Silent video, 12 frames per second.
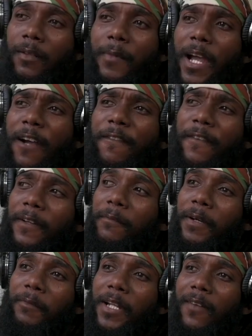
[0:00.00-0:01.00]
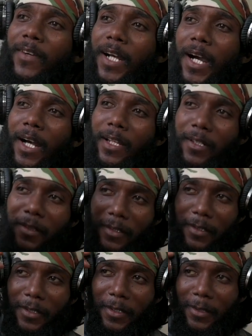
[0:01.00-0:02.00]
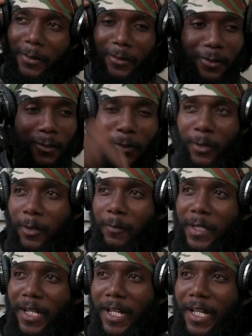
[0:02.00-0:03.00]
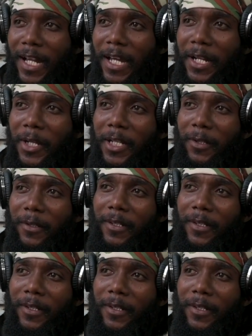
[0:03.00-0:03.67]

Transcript: Yeah, friend, I'm gonna call you. There you are, there you